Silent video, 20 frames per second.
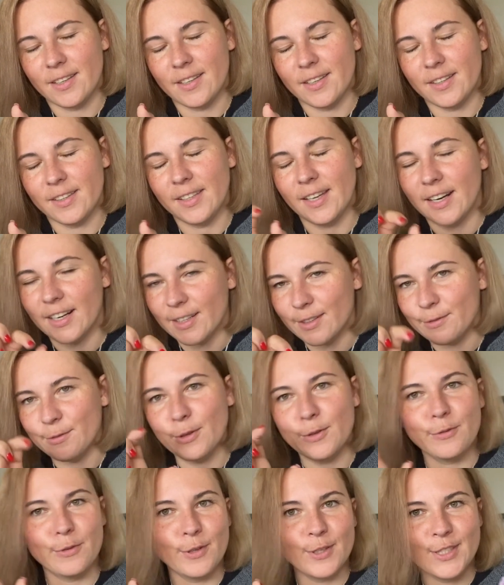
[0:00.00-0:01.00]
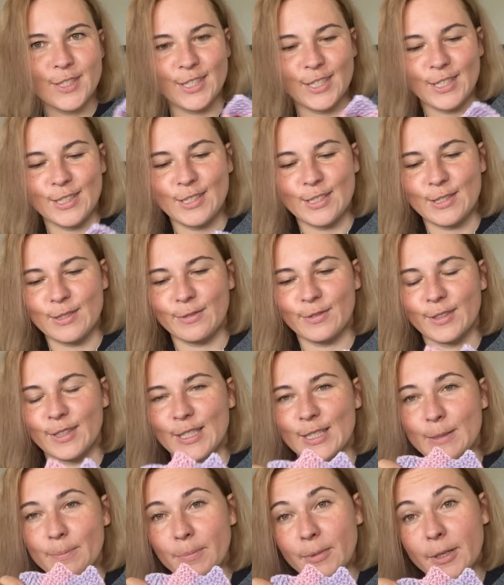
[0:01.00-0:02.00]
yarn for 4 stitches for
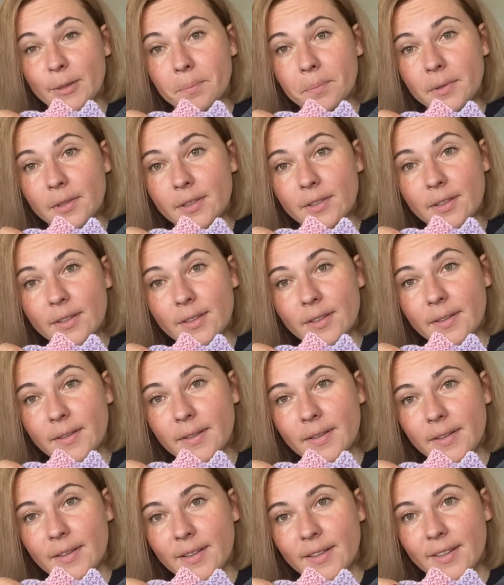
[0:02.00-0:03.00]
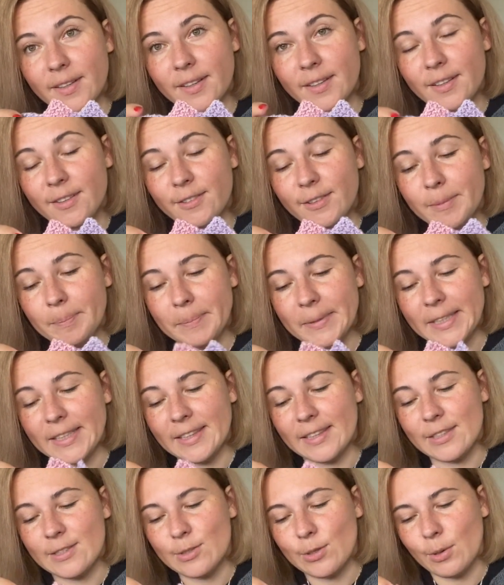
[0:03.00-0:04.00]
this purple
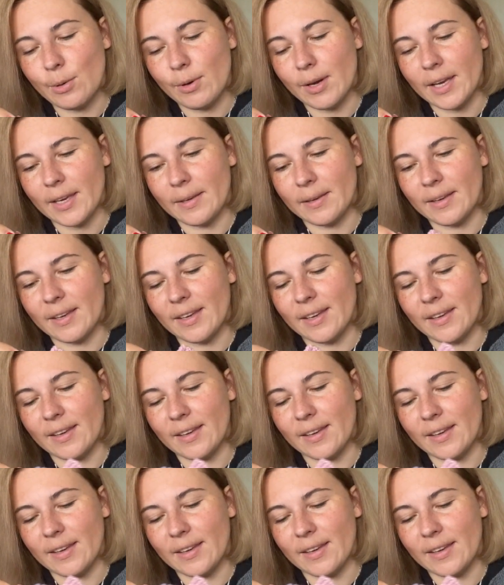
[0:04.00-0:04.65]
repeat, so I